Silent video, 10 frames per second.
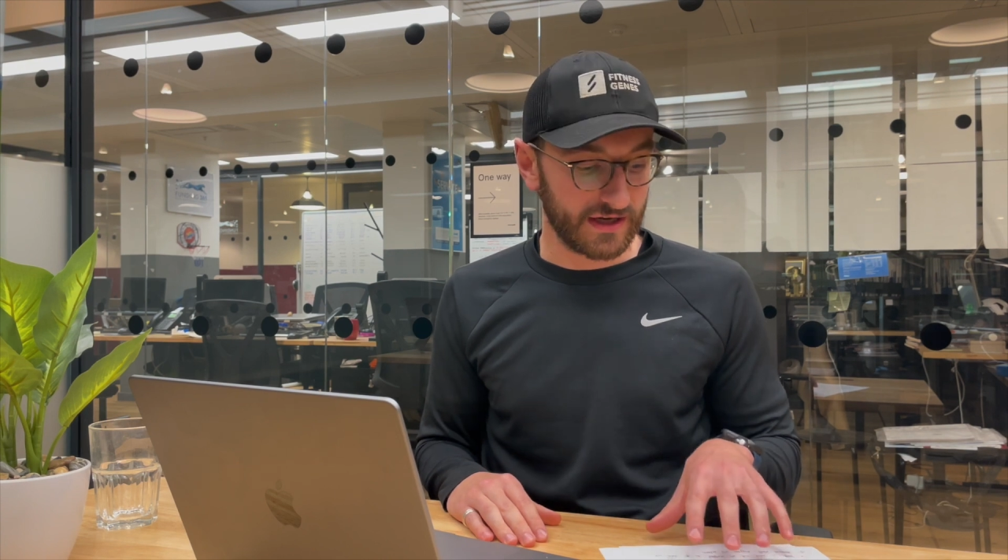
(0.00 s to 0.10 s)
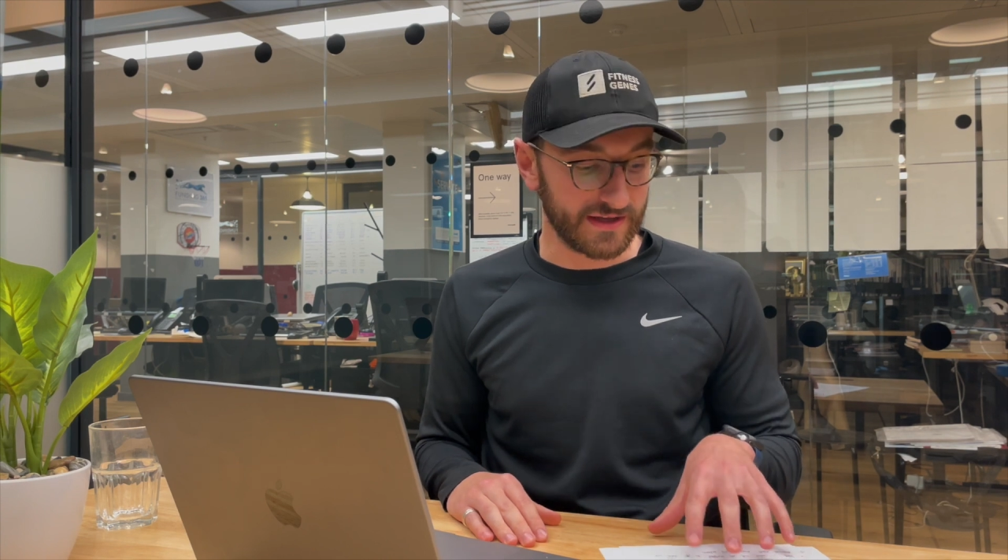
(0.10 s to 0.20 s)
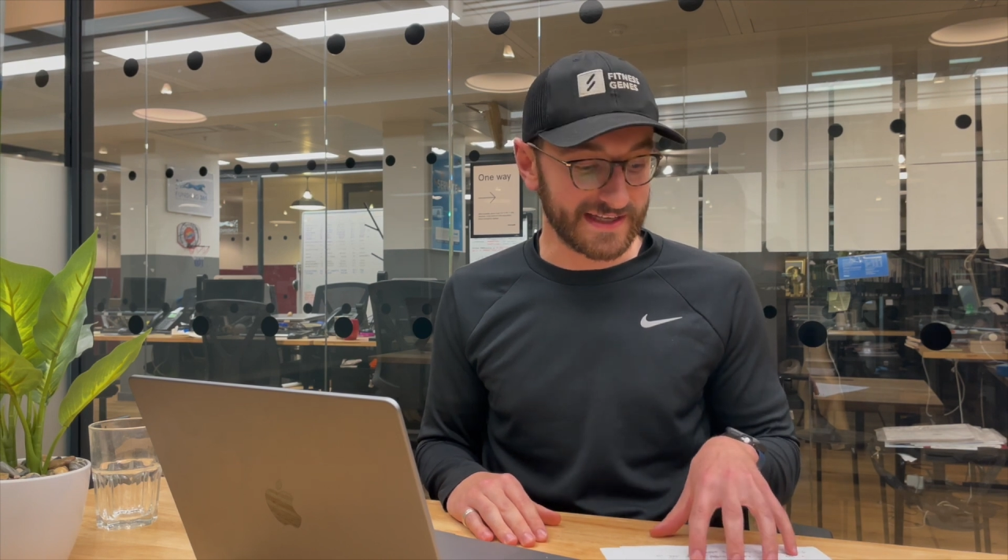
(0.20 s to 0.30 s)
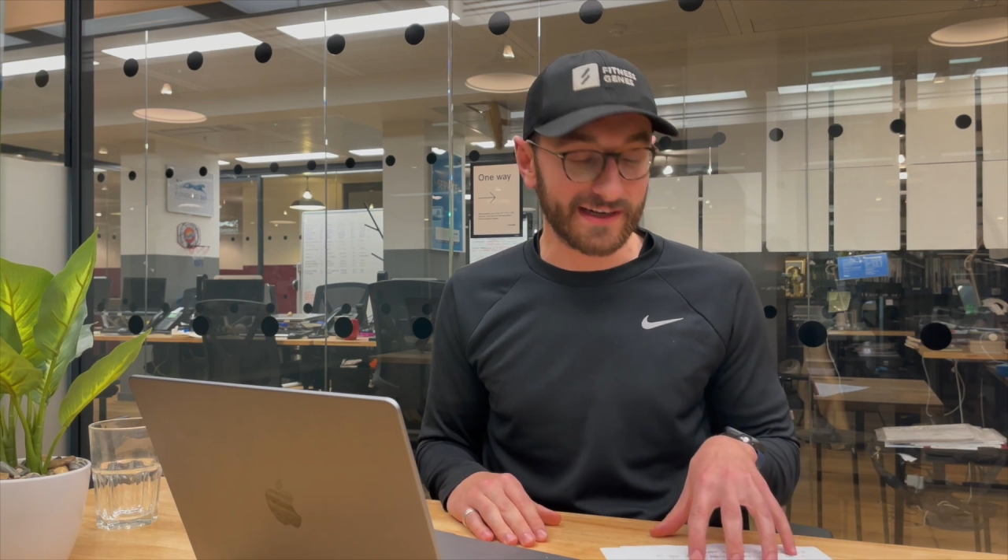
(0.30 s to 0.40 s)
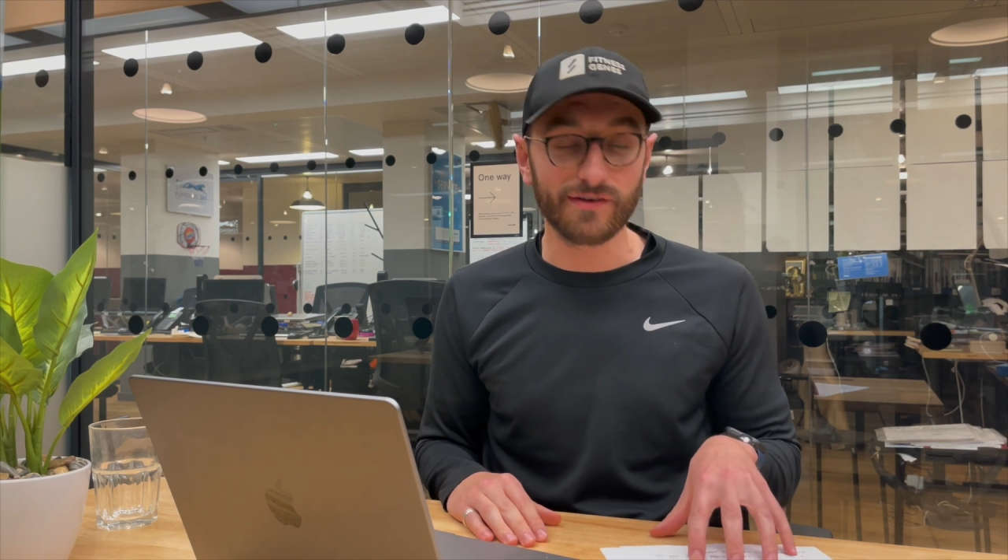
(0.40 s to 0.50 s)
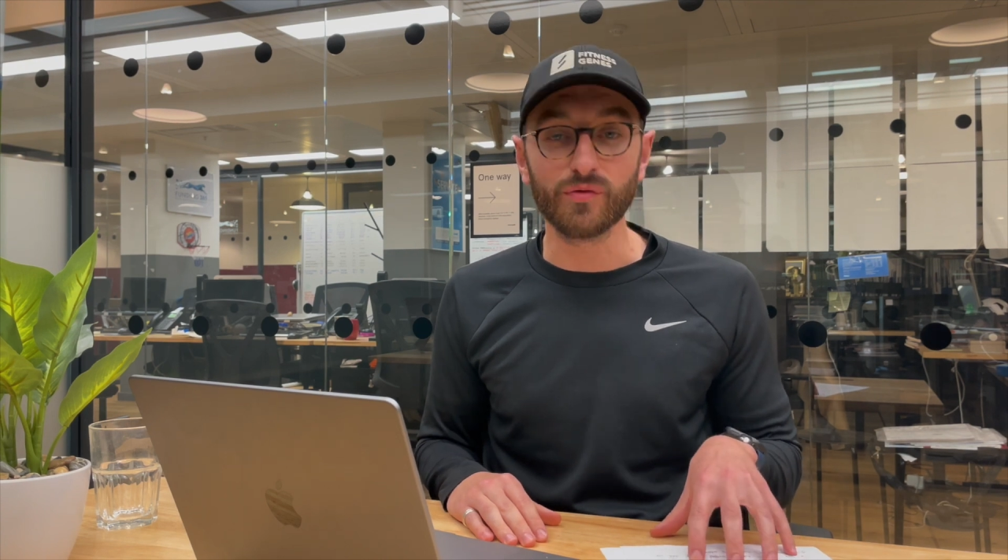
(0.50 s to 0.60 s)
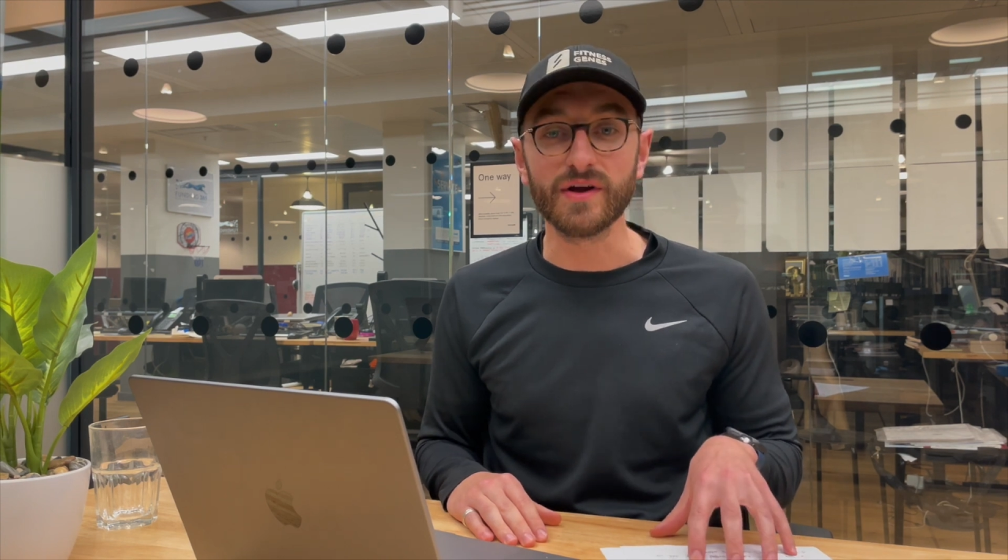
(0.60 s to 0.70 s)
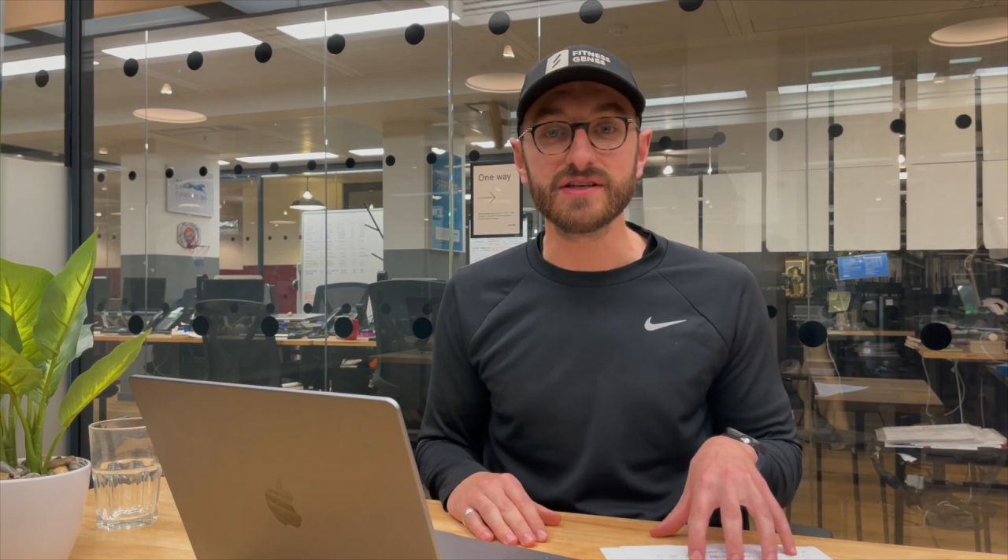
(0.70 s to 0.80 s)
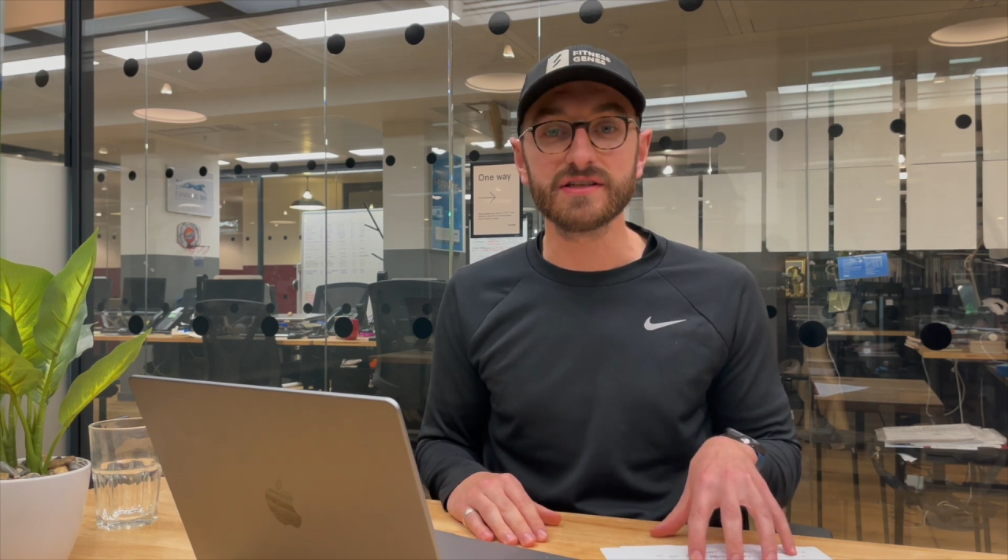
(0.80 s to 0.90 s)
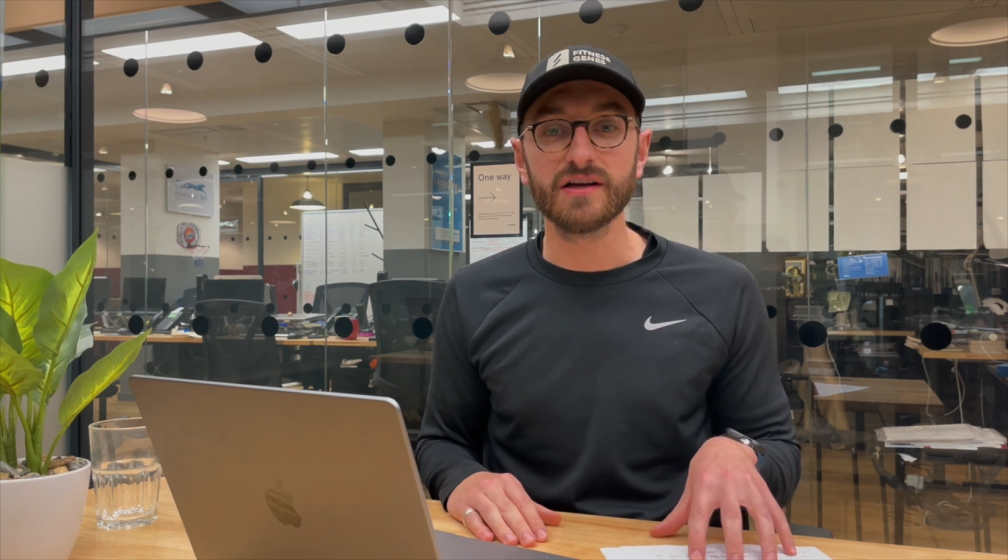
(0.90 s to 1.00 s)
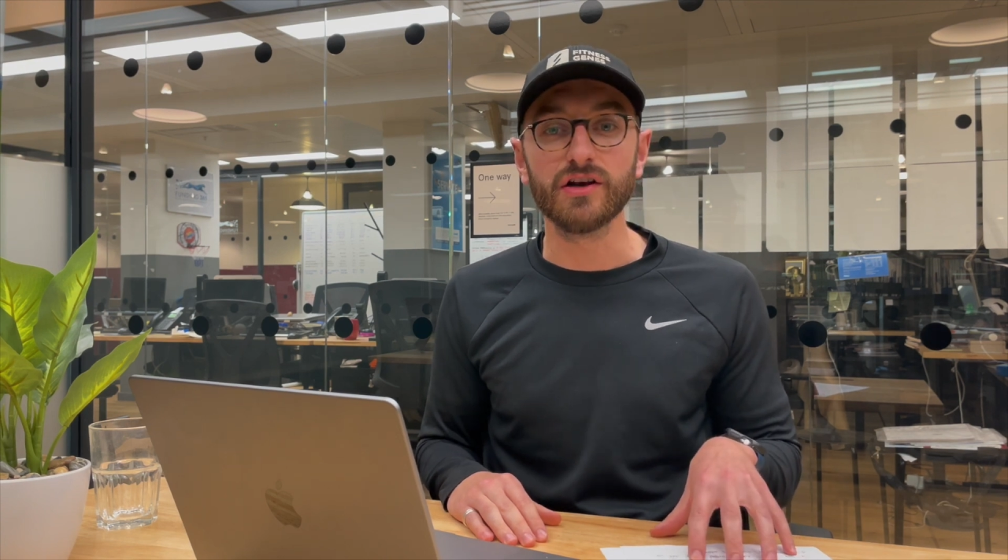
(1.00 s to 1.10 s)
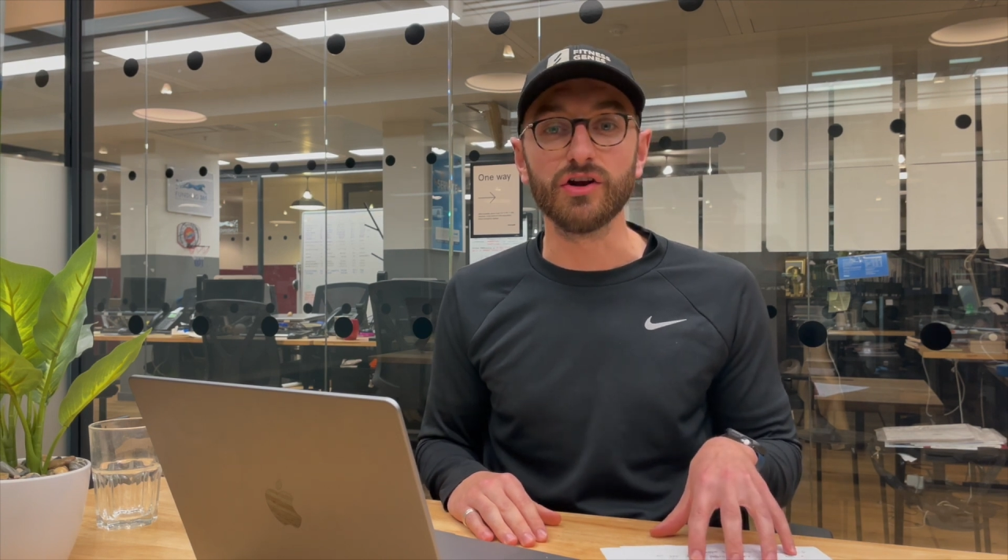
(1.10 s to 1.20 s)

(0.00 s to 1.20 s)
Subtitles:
The second of which